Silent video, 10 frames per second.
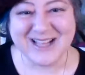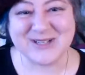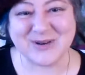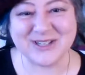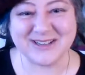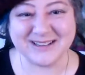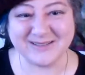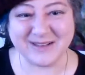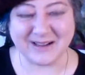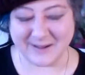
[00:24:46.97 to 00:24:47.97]

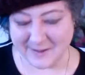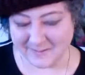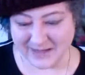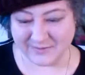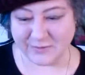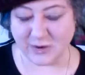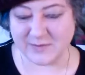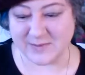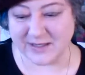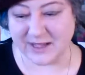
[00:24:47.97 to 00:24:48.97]
Georgia
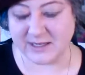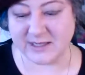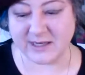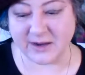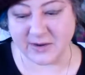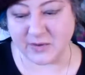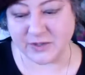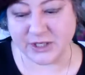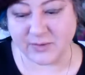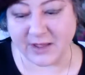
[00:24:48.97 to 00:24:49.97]
informs me that
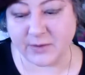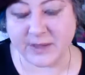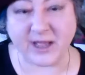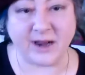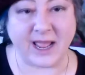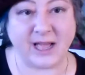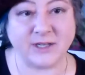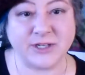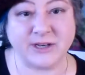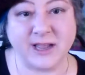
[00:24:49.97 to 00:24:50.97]
she'd rather be on
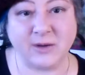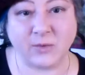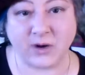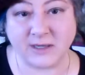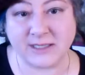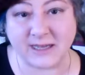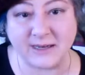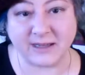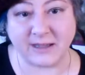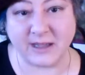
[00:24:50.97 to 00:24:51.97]
Action Network
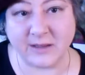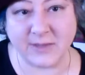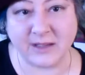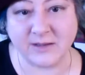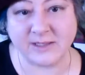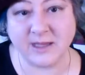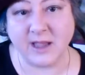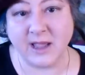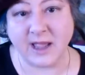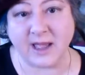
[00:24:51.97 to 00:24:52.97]
sending emails
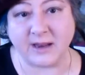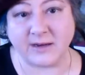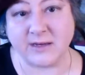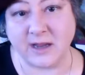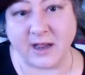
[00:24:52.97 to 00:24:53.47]
and